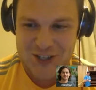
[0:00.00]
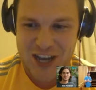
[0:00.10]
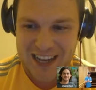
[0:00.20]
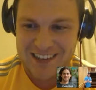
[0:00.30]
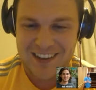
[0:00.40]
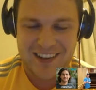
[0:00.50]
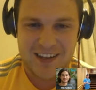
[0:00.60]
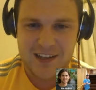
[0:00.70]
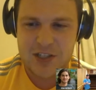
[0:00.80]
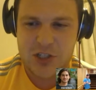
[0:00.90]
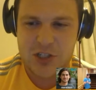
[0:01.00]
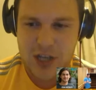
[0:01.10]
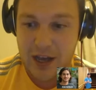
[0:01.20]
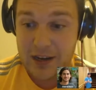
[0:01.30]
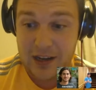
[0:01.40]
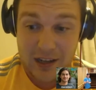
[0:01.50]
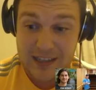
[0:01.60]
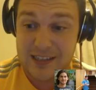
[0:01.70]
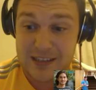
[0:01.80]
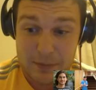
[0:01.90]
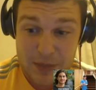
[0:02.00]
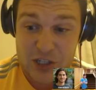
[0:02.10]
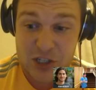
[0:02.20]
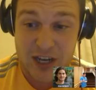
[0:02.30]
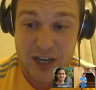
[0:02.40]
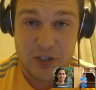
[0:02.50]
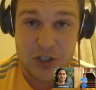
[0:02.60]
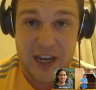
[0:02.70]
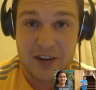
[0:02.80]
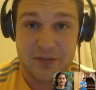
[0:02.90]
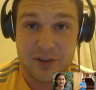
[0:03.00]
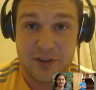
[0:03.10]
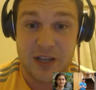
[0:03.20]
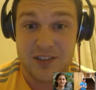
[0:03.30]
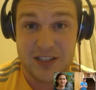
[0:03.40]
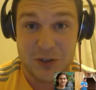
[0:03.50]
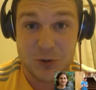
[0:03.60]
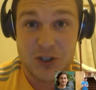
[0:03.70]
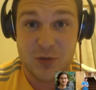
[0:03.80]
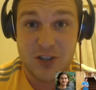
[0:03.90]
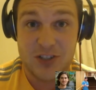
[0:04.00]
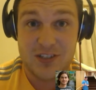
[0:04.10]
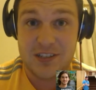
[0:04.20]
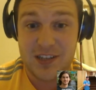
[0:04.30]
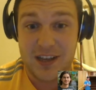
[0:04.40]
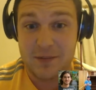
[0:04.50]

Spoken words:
gent, and I'd like a big shout out to Jennifer as well, because I know she's watching this.